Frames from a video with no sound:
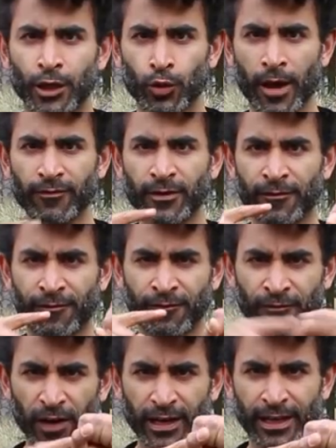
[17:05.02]
Like you have to
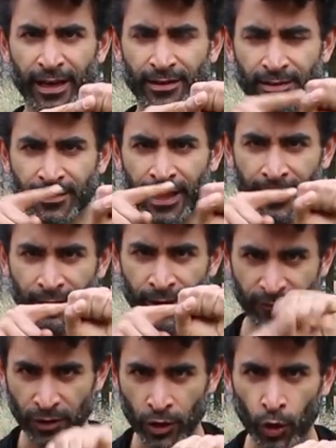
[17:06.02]
fuck it. Like
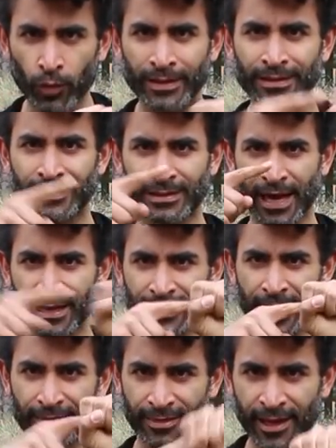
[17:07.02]
you have to go
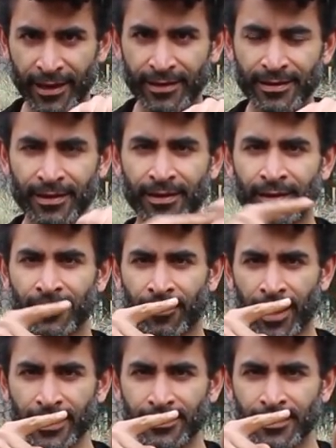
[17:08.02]
inside that thing,
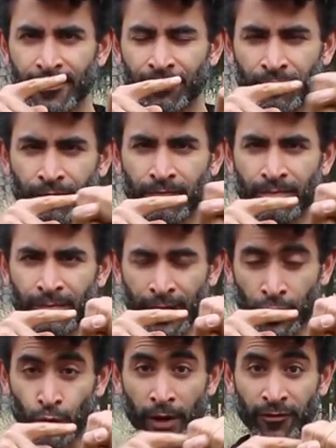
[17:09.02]
right?
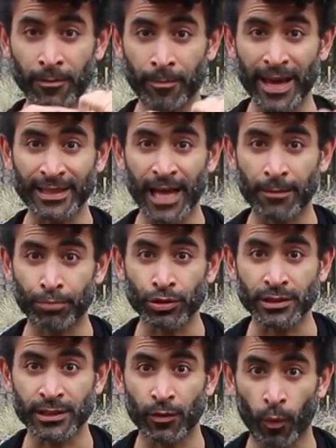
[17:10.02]
Like you have to make that
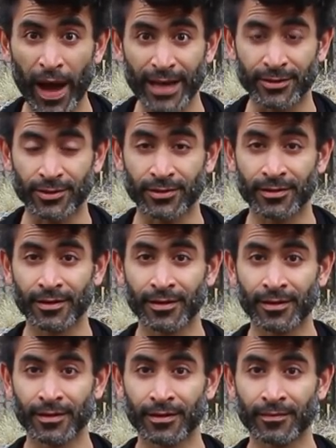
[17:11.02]
pussy wet.
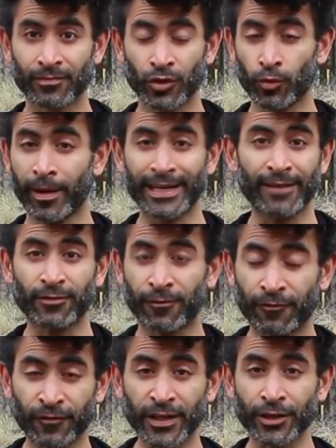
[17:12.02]
You might have to
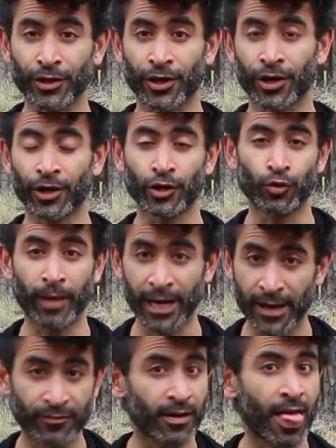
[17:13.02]
finger her. You
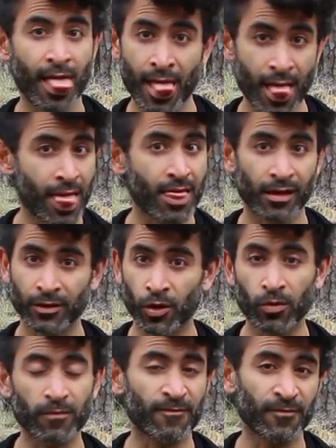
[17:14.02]
might have to
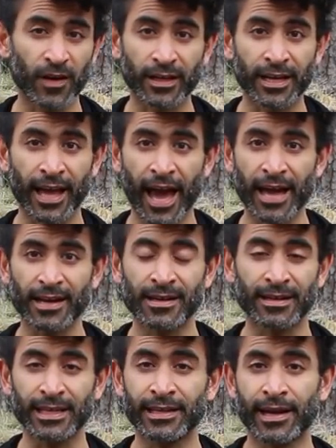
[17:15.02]
go fucking at
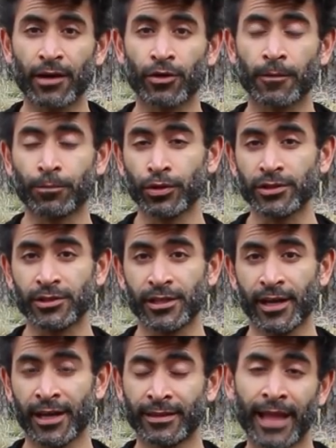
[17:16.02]
it and eat out her
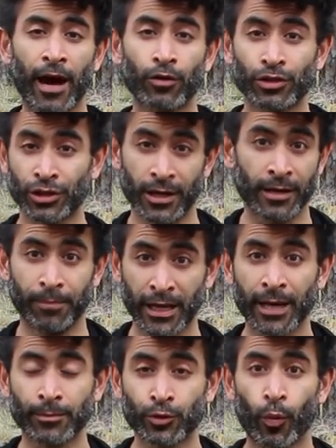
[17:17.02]
pussy. And now it
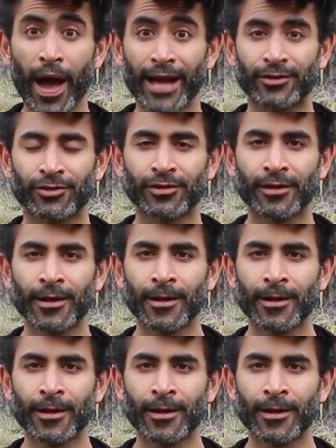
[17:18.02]
becomes wet.